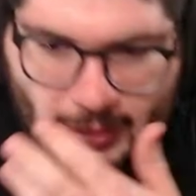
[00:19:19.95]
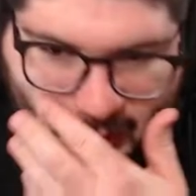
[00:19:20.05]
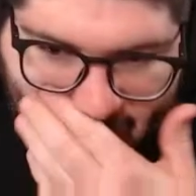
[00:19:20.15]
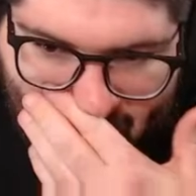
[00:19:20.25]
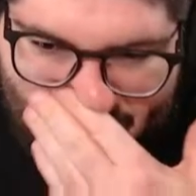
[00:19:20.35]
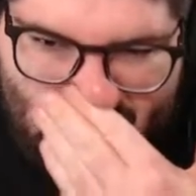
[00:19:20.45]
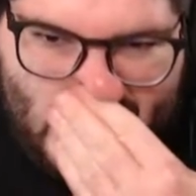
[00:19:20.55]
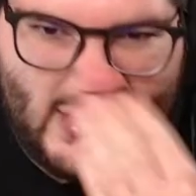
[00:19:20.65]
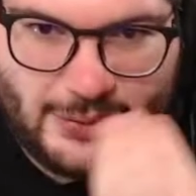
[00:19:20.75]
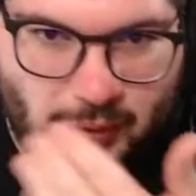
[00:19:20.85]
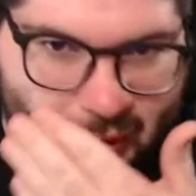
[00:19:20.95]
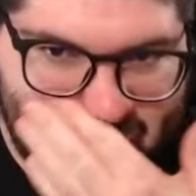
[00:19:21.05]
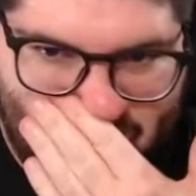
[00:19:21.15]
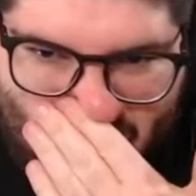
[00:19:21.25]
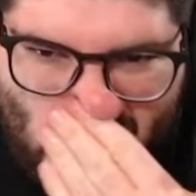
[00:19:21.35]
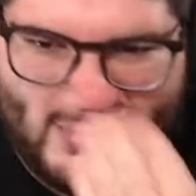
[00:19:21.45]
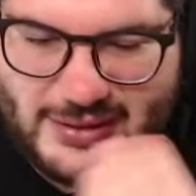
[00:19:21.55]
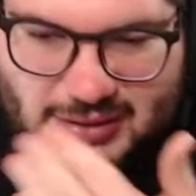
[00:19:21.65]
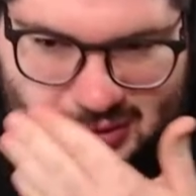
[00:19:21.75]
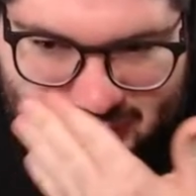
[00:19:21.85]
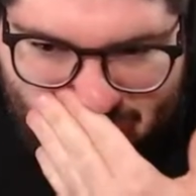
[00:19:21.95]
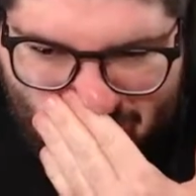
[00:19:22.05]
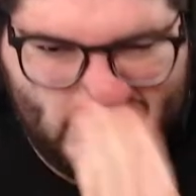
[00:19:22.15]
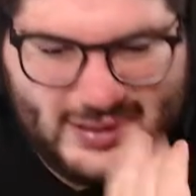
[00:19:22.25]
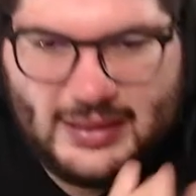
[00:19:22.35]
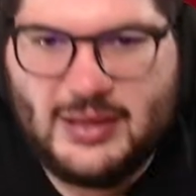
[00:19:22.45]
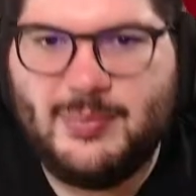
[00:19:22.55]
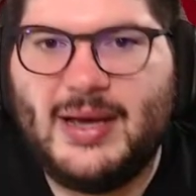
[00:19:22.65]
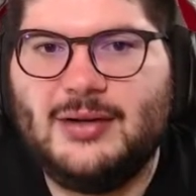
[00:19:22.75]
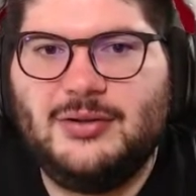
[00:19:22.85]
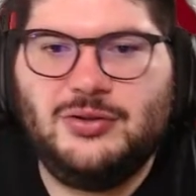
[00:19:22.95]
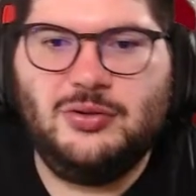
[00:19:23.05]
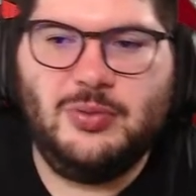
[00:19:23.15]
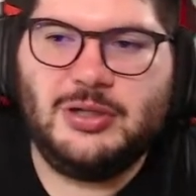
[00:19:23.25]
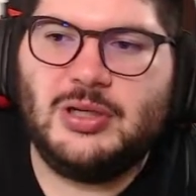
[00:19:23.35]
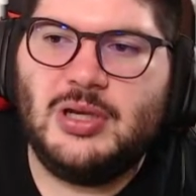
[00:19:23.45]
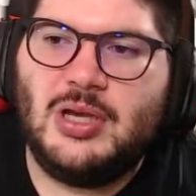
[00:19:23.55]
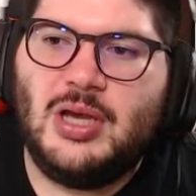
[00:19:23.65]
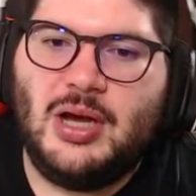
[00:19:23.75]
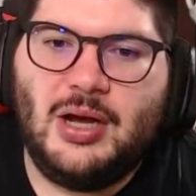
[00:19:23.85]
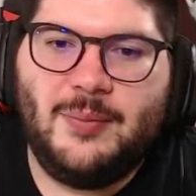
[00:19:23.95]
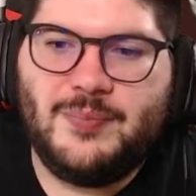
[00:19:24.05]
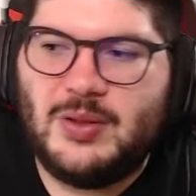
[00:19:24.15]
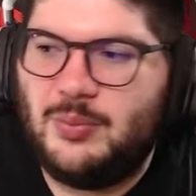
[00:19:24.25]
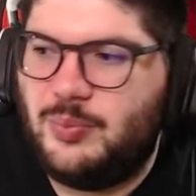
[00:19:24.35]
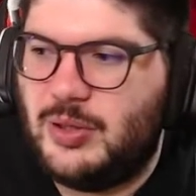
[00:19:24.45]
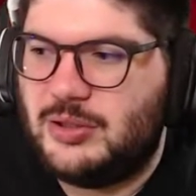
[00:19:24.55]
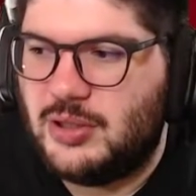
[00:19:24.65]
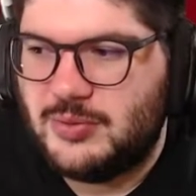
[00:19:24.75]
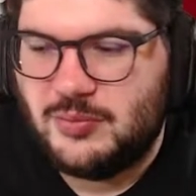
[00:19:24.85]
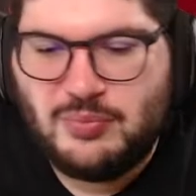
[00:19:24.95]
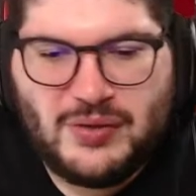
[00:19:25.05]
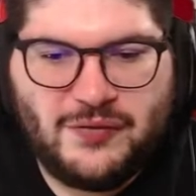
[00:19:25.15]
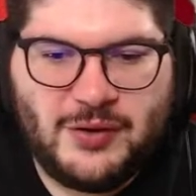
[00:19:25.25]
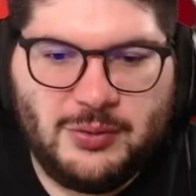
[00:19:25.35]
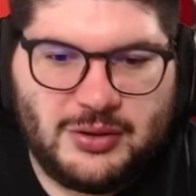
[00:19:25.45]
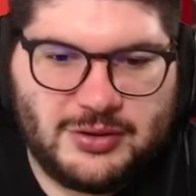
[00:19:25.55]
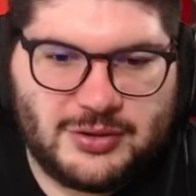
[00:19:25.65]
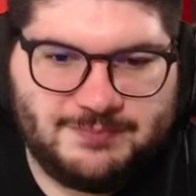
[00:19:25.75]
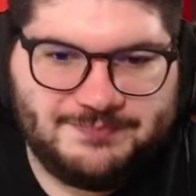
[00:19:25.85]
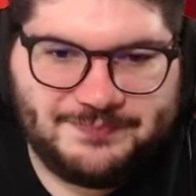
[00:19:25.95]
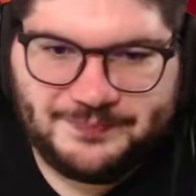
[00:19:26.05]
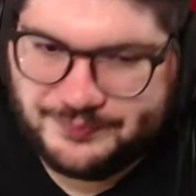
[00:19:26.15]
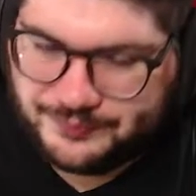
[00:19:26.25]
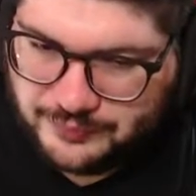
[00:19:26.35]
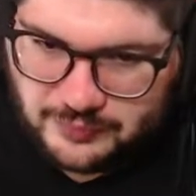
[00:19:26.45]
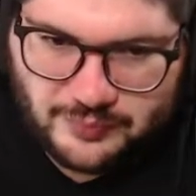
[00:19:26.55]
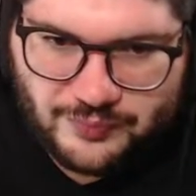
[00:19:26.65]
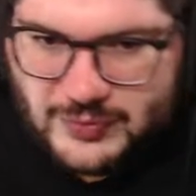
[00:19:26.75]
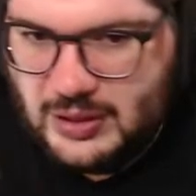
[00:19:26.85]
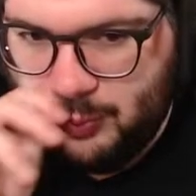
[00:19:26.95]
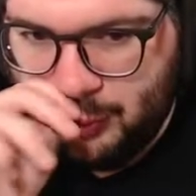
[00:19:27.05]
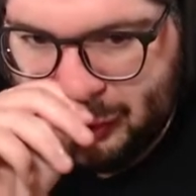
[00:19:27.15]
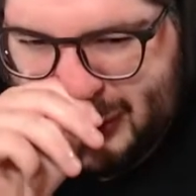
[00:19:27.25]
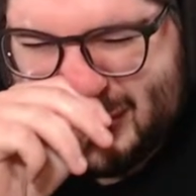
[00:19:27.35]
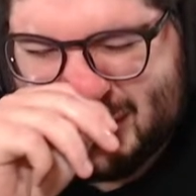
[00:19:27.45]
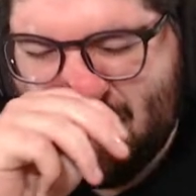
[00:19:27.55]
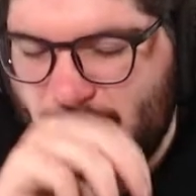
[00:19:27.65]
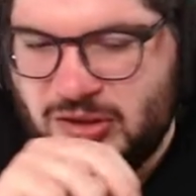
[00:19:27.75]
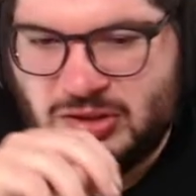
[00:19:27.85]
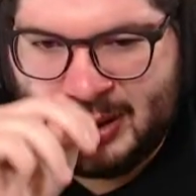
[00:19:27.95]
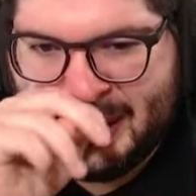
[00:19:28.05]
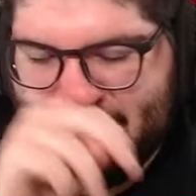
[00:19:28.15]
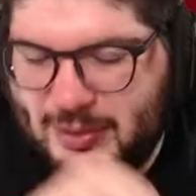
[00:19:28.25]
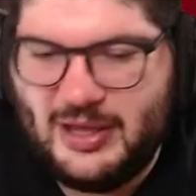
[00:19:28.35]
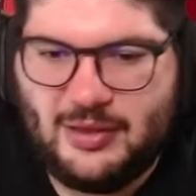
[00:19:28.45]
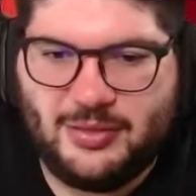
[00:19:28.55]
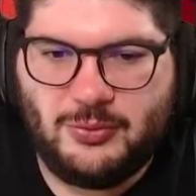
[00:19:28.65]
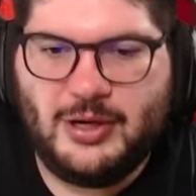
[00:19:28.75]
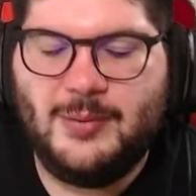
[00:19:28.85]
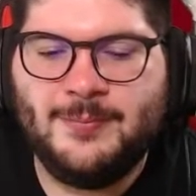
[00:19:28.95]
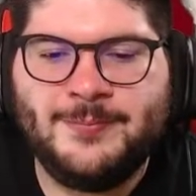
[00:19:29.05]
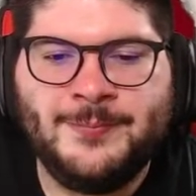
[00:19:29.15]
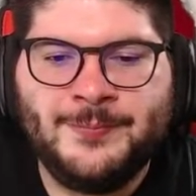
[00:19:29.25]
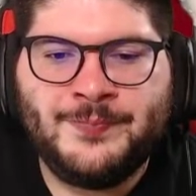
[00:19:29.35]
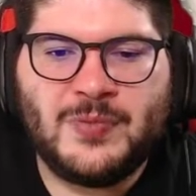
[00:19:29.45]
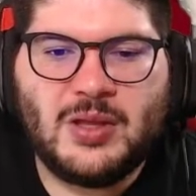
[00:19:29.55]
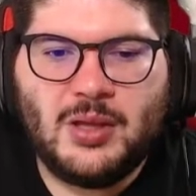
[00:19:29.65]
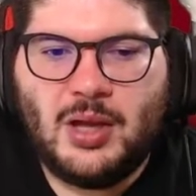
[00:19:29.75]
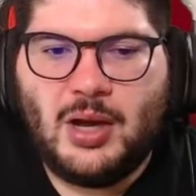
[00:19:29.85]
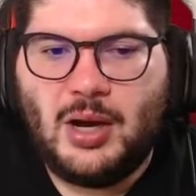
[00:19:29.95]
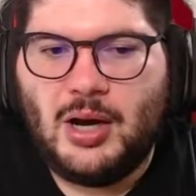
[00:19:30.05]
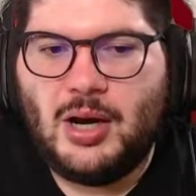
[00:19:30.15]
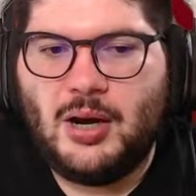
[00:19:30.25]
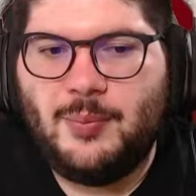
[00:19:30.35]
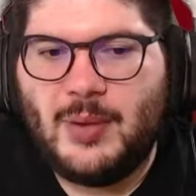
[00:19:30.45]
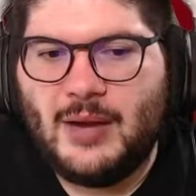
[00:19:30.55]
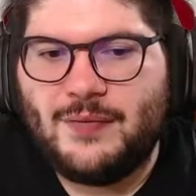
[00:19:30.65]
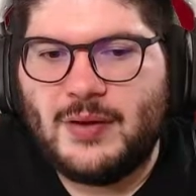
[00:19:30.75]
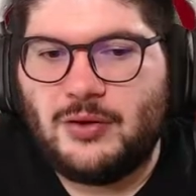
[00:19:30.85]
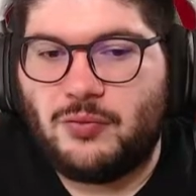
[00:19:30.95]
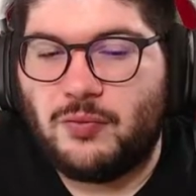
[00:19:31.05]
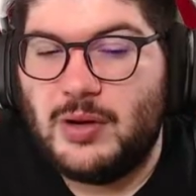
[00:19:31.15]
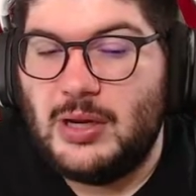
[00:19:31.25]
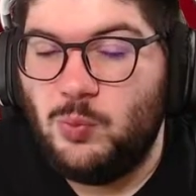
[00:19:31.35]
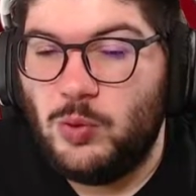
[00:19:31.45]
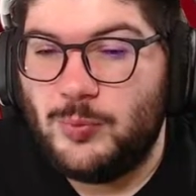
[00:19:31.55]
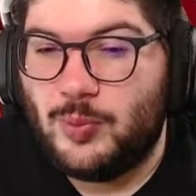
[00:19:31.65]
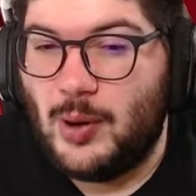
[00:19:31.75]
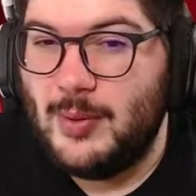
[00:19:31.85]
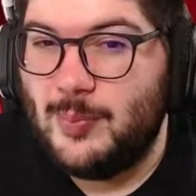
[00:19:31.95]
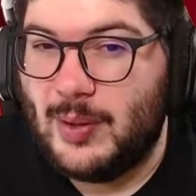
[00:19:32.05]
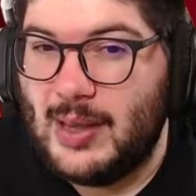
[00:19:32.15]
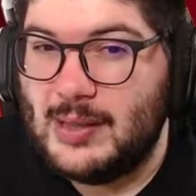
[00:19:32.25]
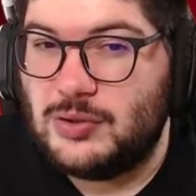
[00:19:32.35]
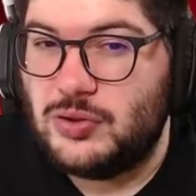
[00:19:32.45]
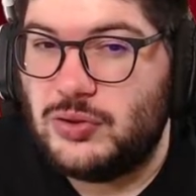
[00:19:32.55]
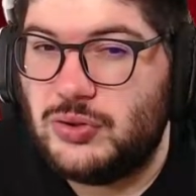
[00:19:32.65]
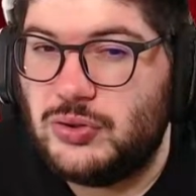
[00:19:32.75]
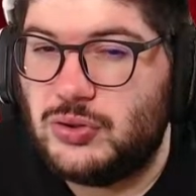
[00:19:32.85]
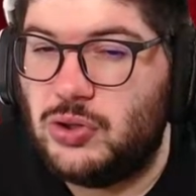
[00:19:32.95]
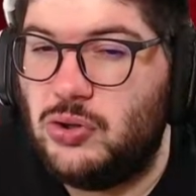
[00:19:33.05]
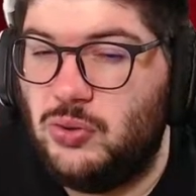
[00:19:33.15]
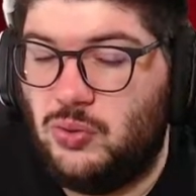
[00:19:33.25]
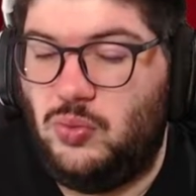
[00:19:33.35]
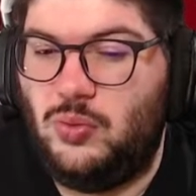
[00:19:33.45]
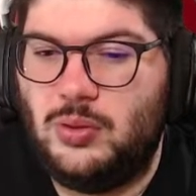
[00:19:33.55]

Um, and then everyone else probably doesn't really matter too much. Um, but in terms of midfielders, Bruno's almost certainly playing three. Um, I think Greenwood probably plays two.